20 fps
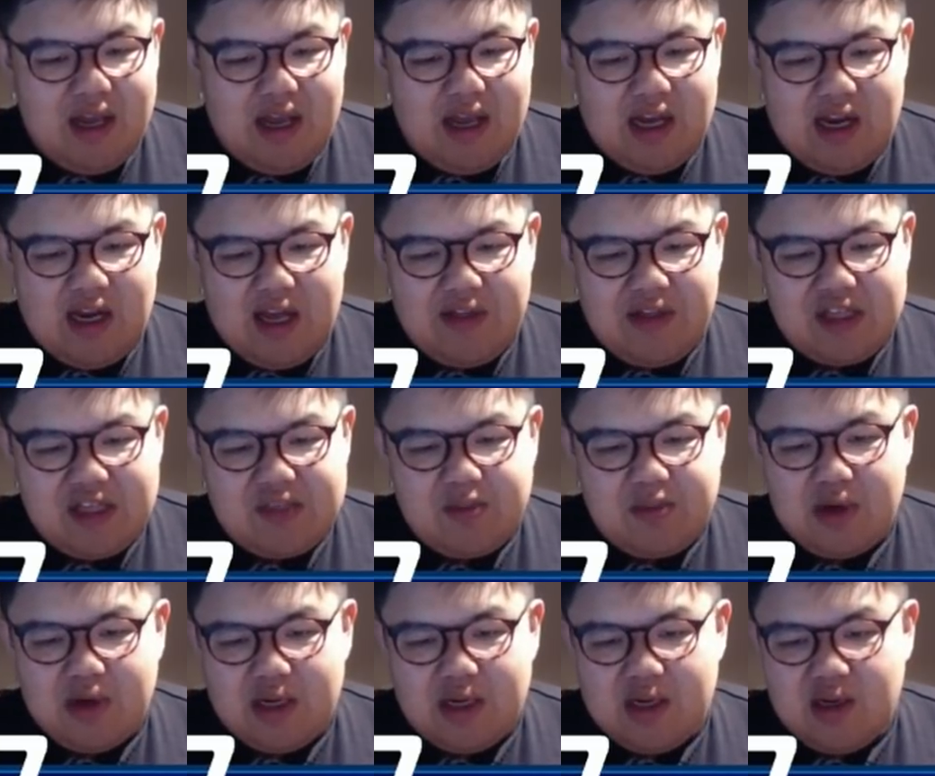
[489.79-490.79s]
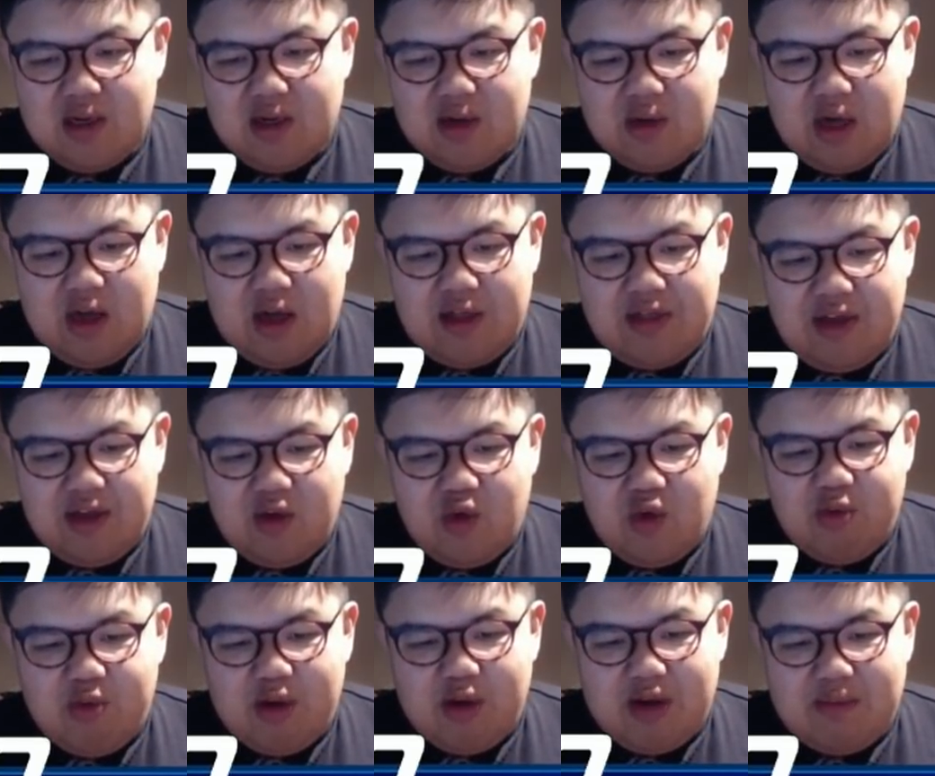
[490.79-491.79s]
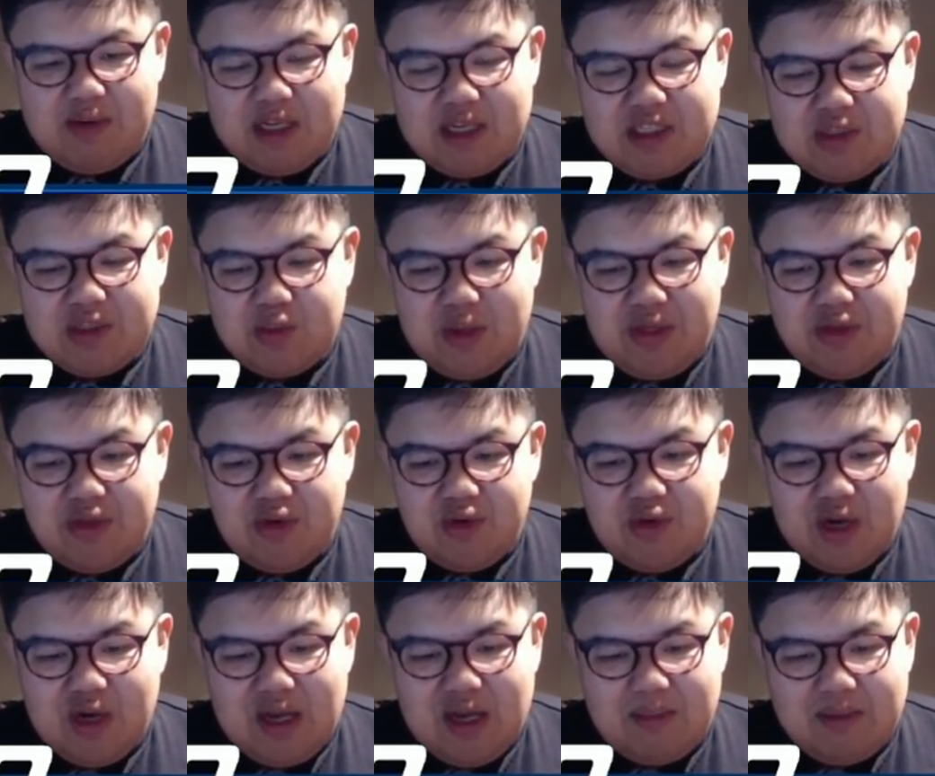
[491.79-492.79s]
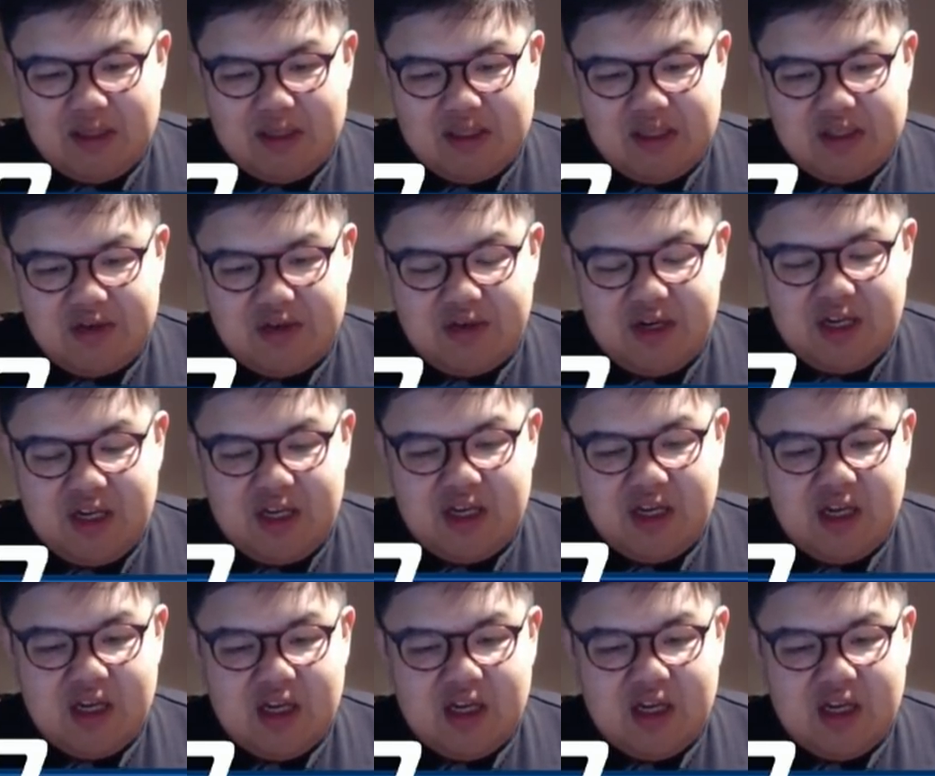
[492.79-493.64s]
And at this point, I think we've pretty much went through all our monsters already.